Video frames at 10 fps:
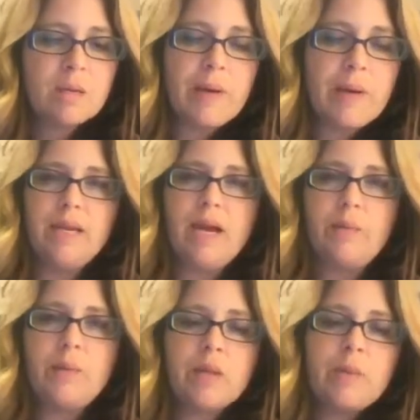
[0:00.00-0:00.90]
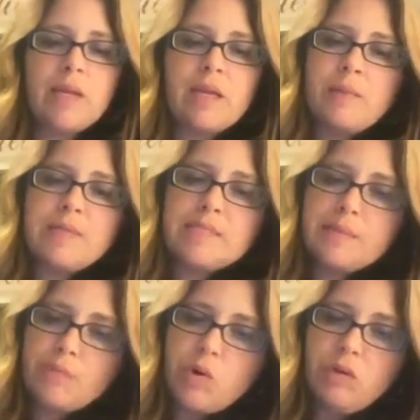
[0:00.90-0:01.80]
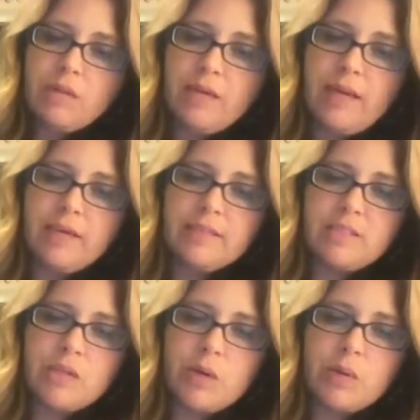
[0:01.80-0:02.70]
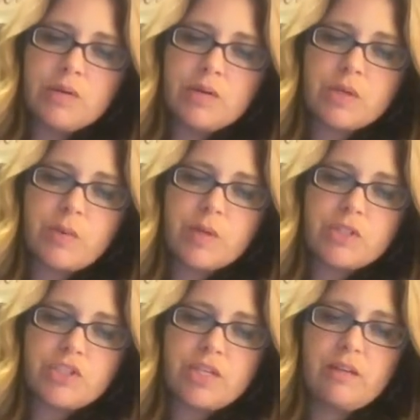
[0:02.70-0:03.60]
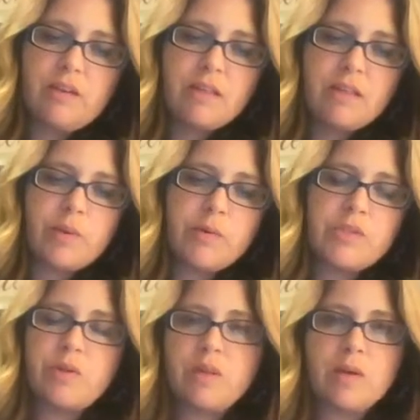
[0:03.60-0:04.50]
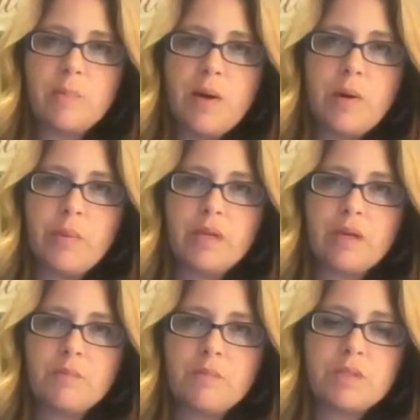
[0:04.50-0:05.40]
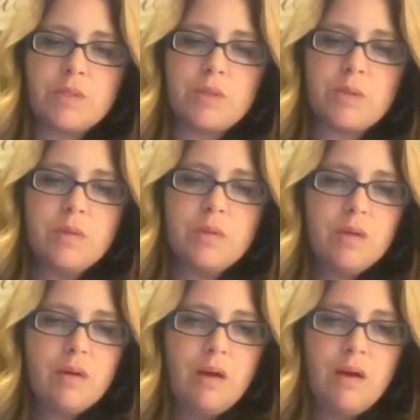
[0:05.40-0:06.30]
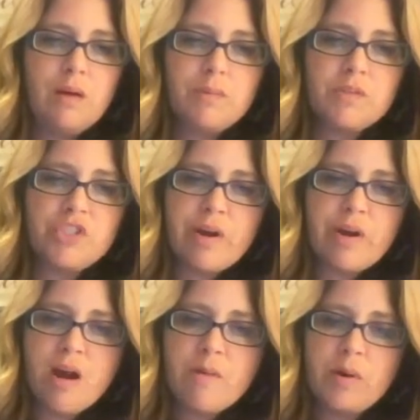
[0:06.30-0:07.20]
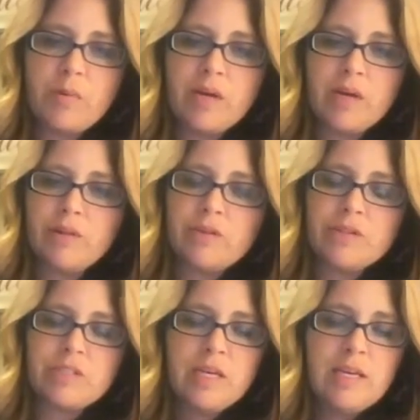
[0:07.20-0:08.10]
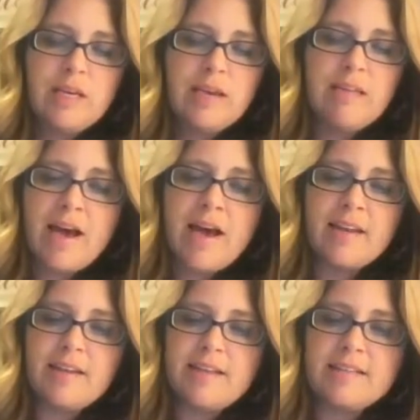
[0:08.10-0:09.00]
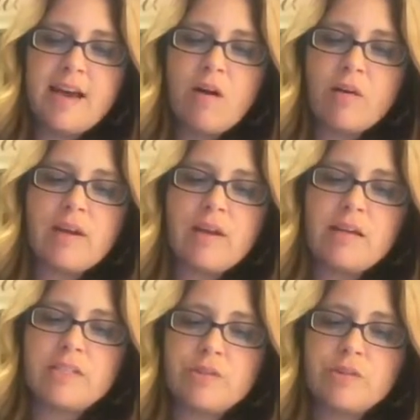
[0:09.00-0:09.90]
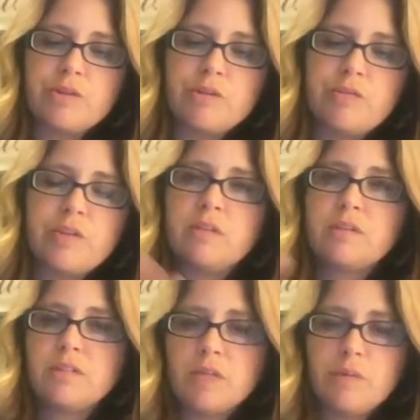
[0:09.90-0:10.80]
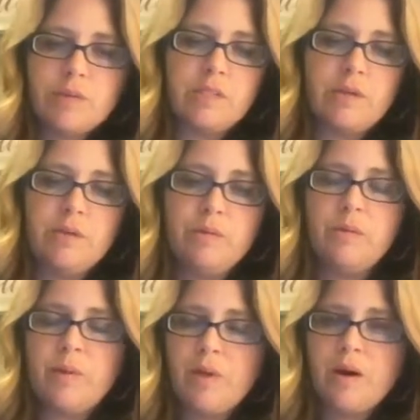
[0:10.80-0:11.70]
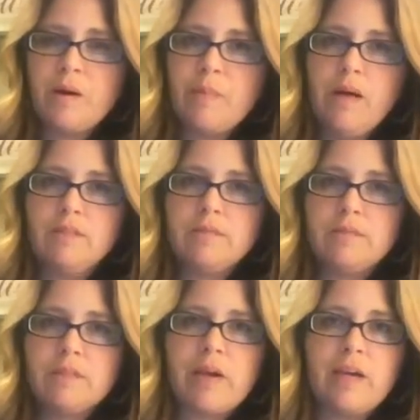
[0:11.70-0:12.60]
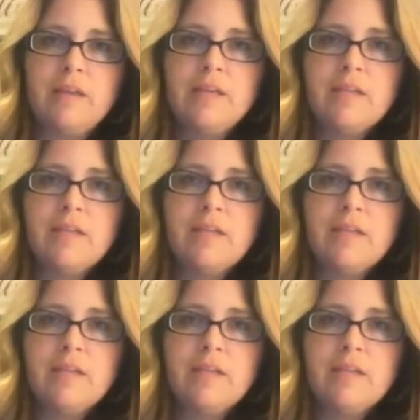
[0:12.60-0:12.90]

but I really want to keep it simple. And so here's the question that I want you to think about when it comes to sharing Arbonne with others. And that is, how can I serve so-and-so with Arbonne? Okay.